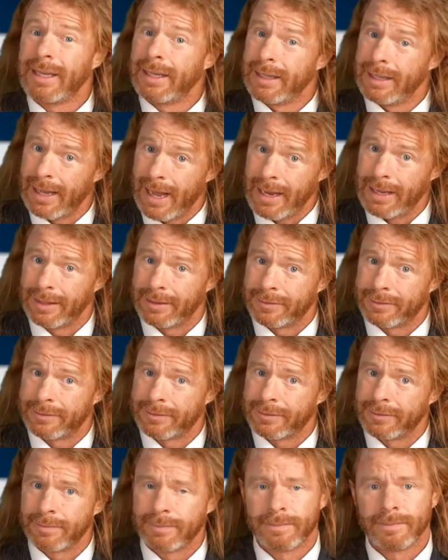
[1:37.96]

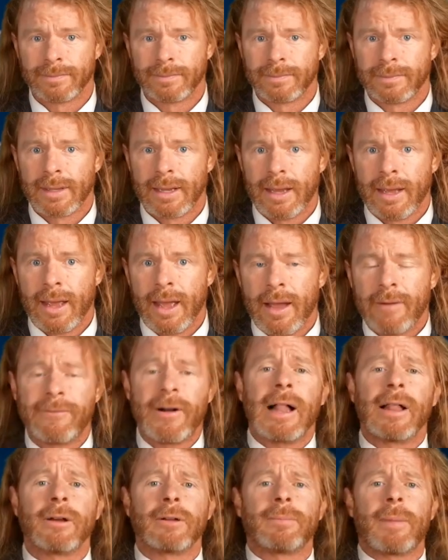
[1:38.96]
Yikes.
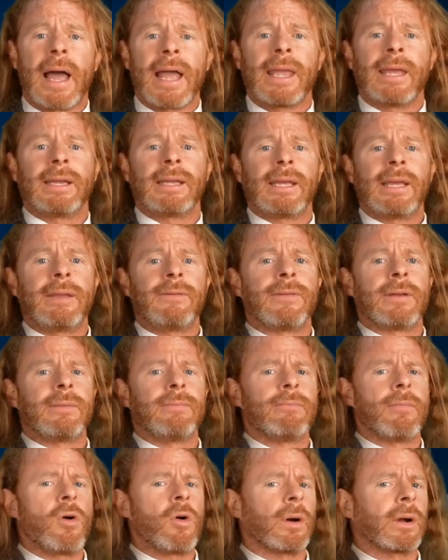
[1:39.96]
Followed by an even
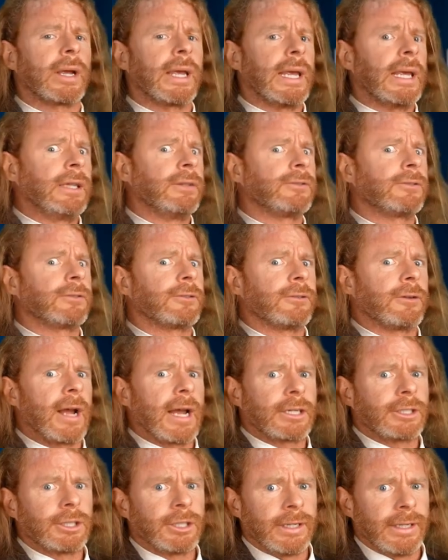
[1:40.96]
more
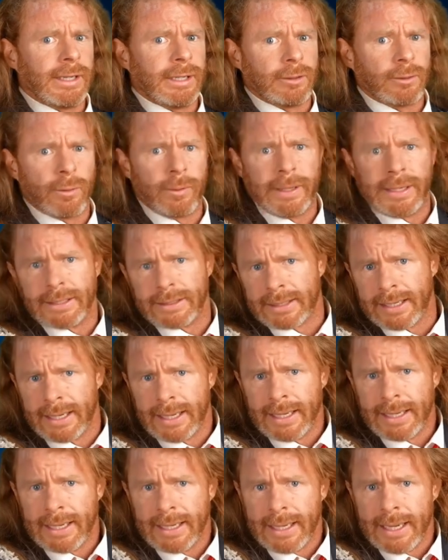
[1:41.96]
insurrection-y tweet.
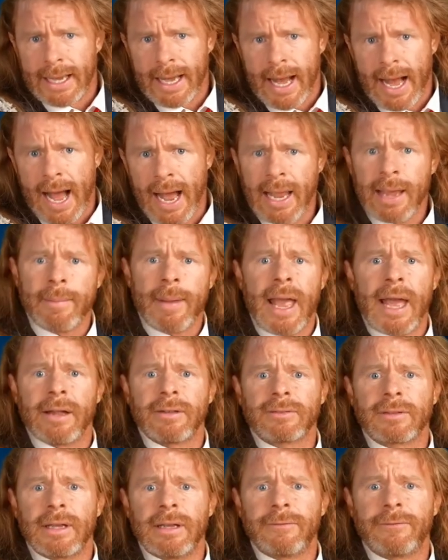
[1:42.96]
I am
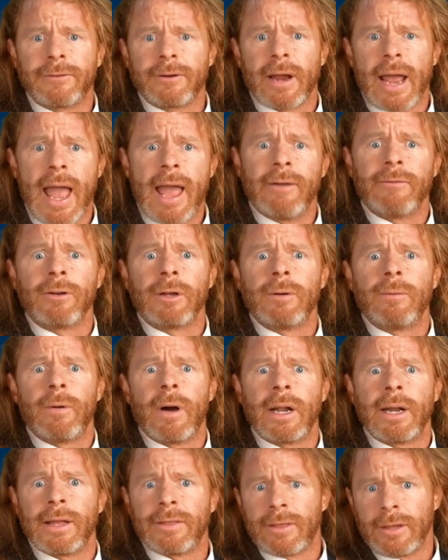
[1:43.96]
asking for
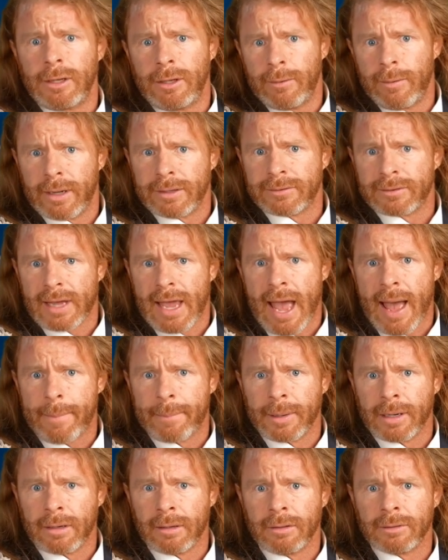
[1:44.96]
everyone at the US
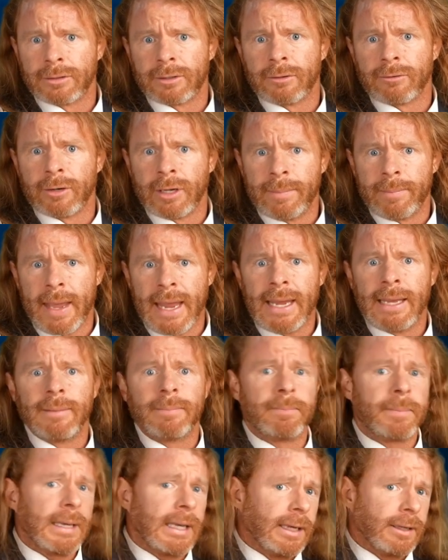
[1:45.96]
Capitol to
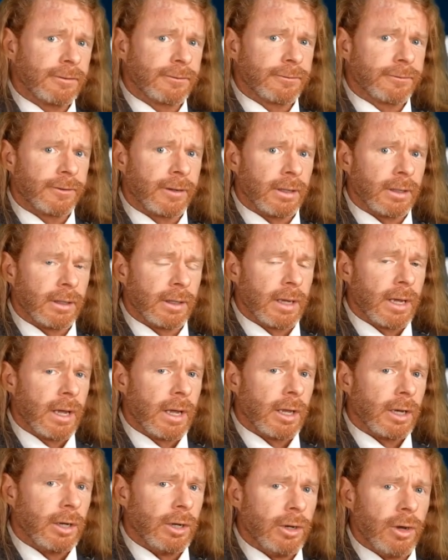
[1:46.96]
remain peaceful.
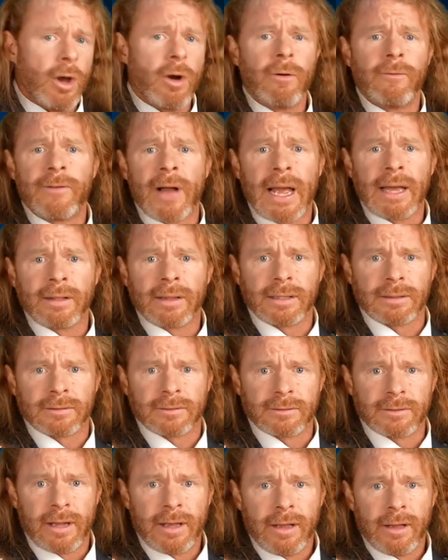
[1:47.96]
No
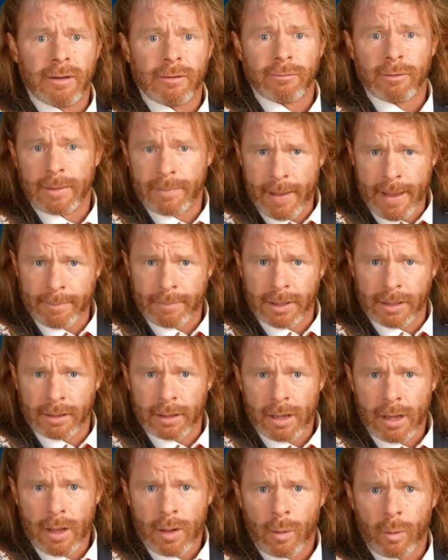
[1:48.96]
violence.
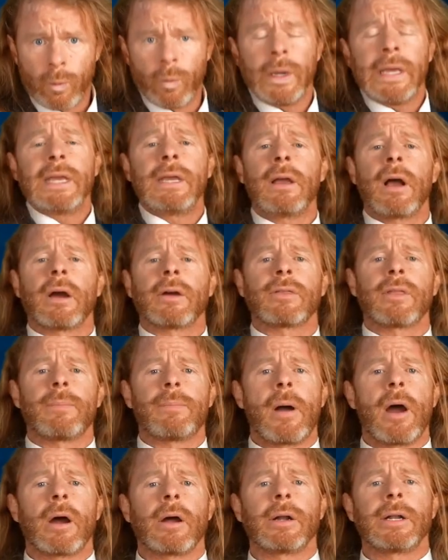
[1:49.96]
Remember, we are the
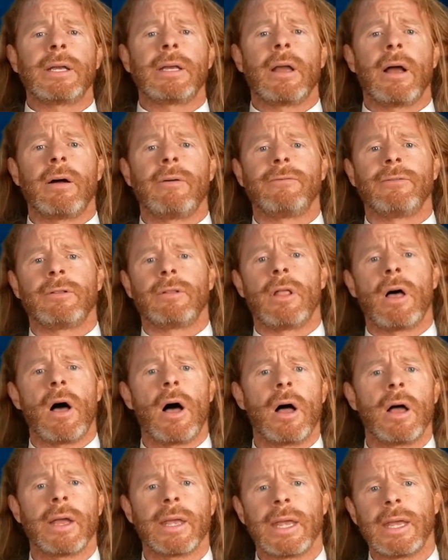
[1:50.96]
party of
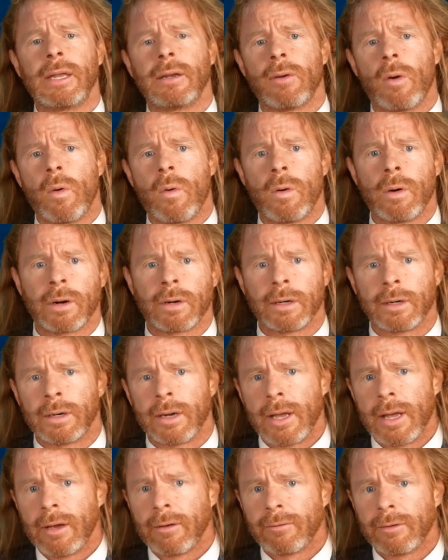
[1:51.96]
law and
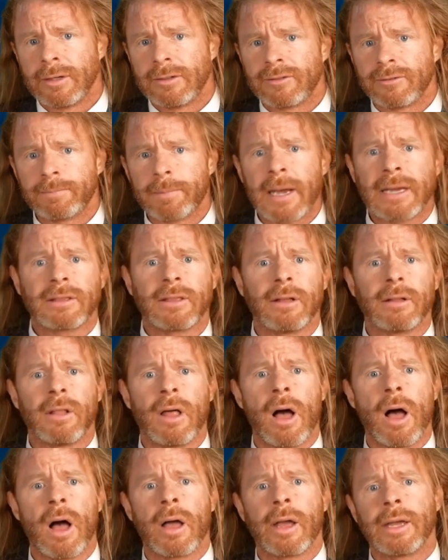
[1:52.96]
order. Respect the
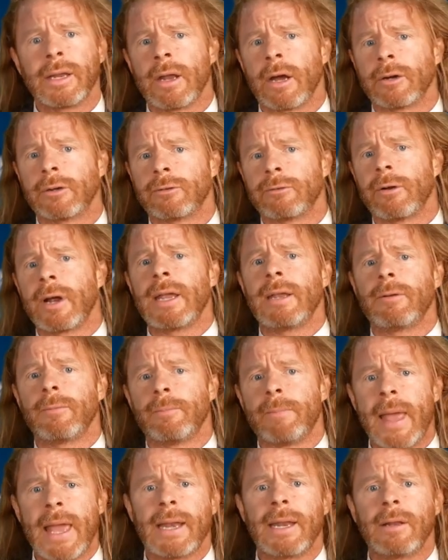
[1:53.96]
law and our great
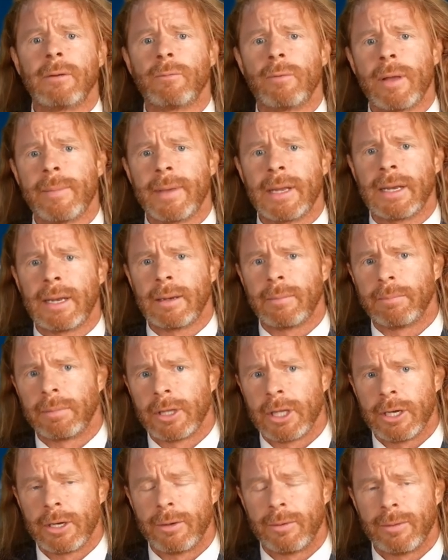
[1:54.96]
men and women in
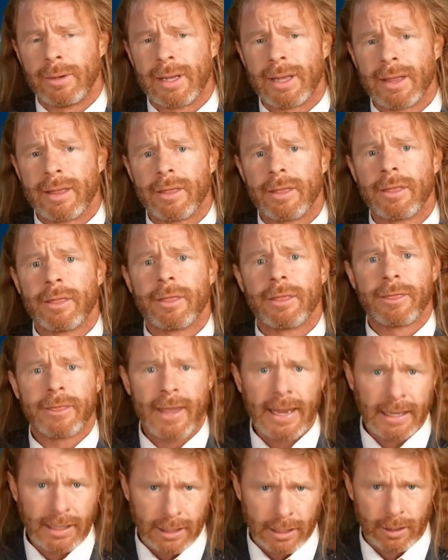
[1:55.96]
blue.
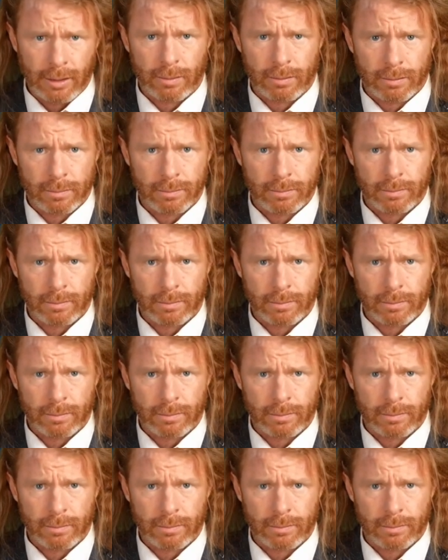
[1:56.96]
Thank you.